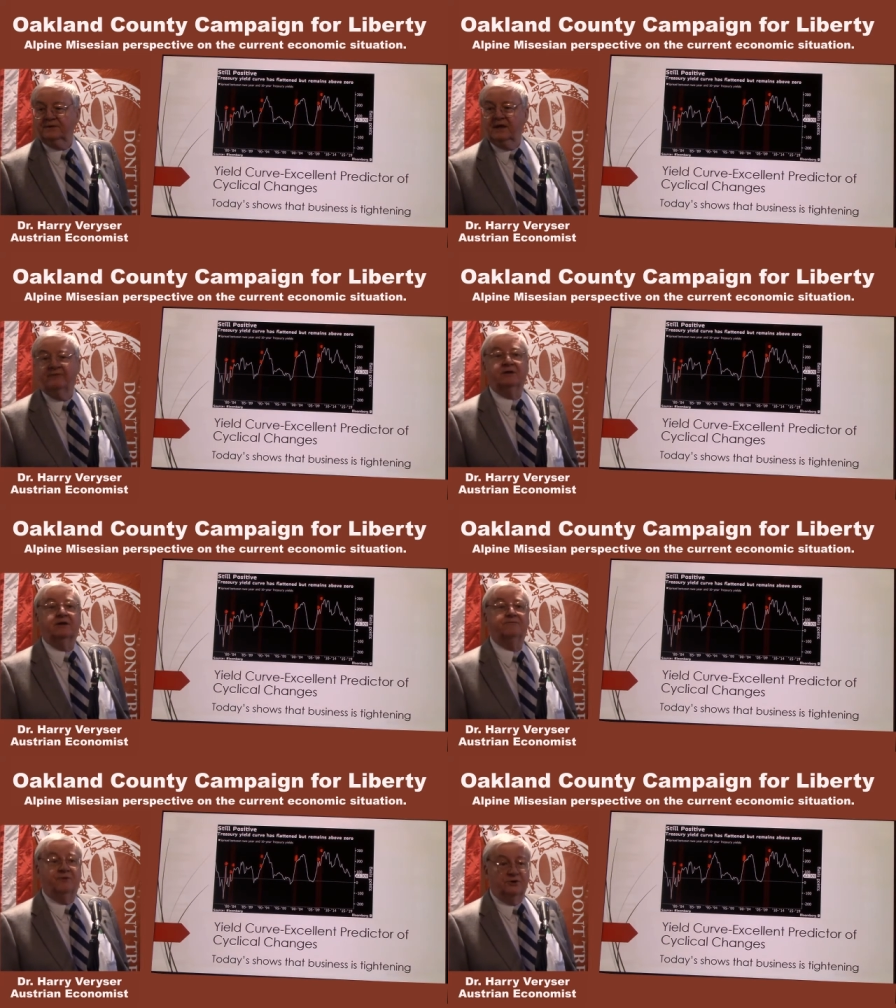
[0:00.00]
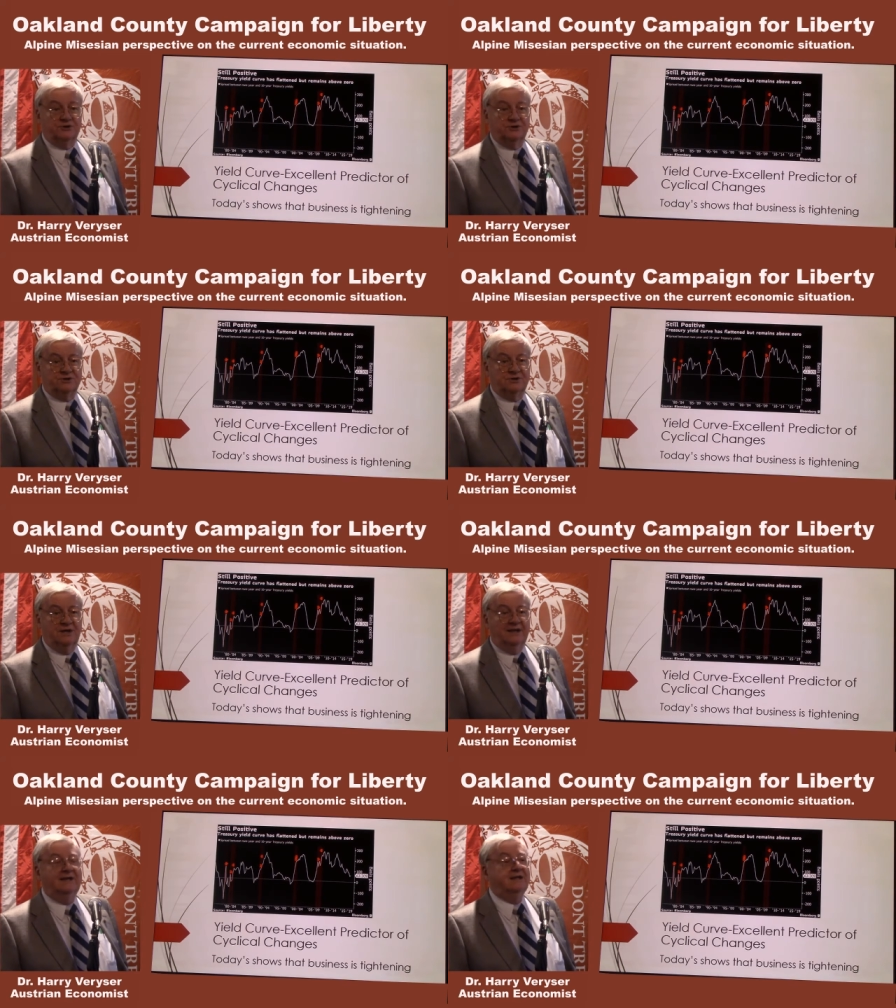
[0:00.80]
If it inverses,
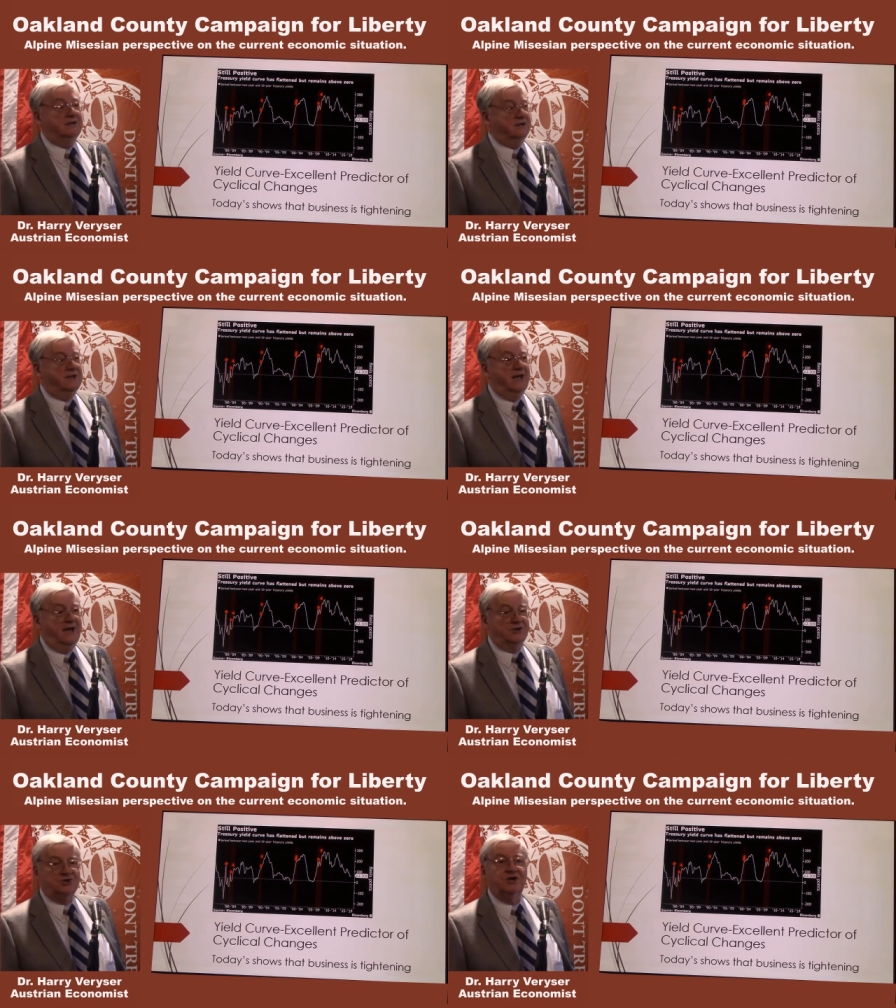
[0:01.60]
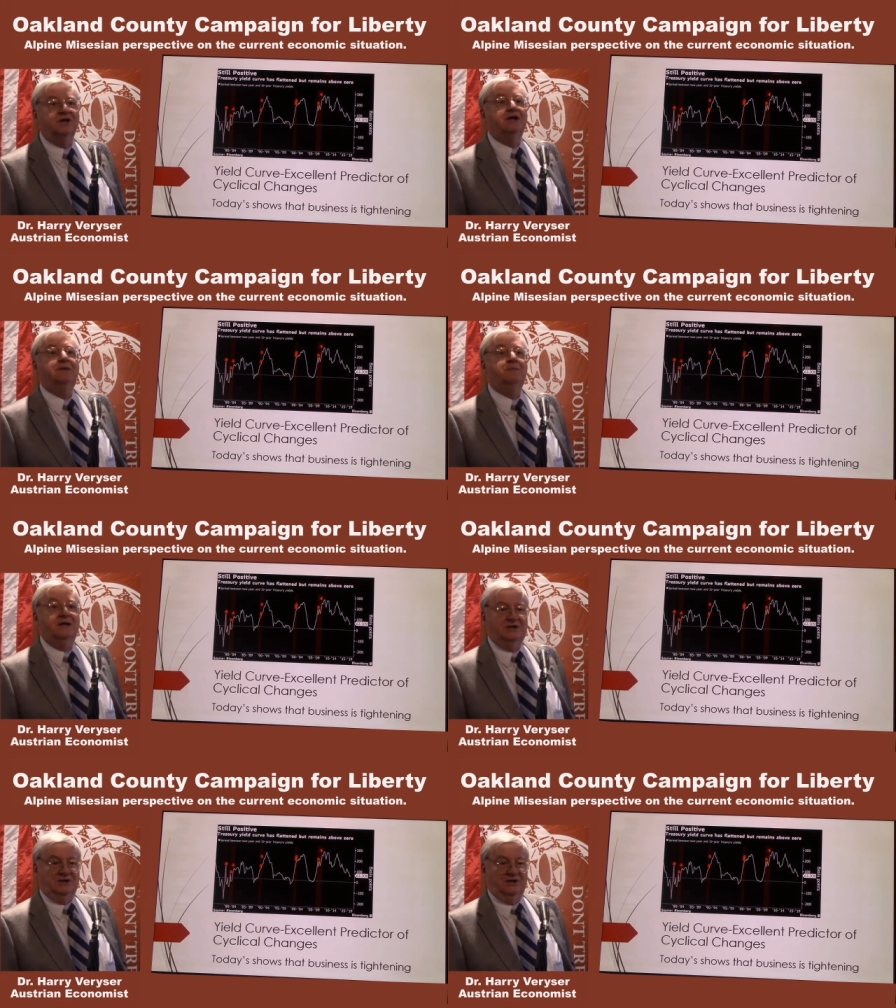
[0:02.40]
get into cash
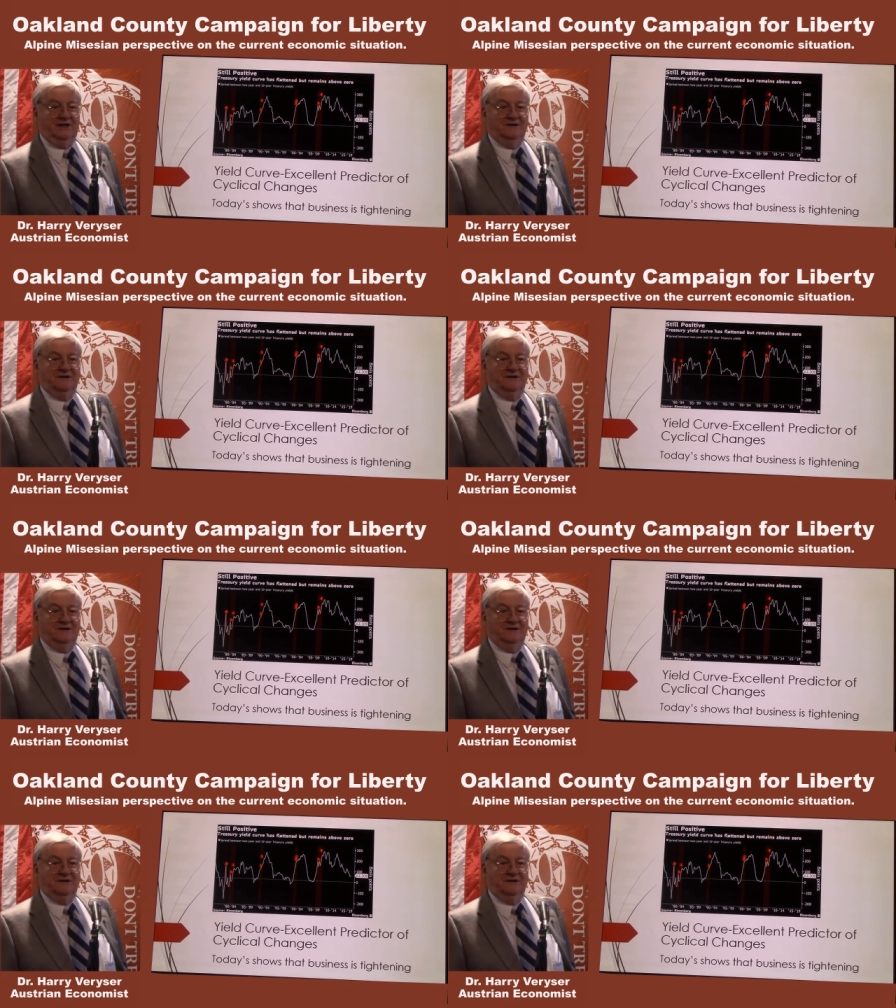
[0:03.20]
immediately.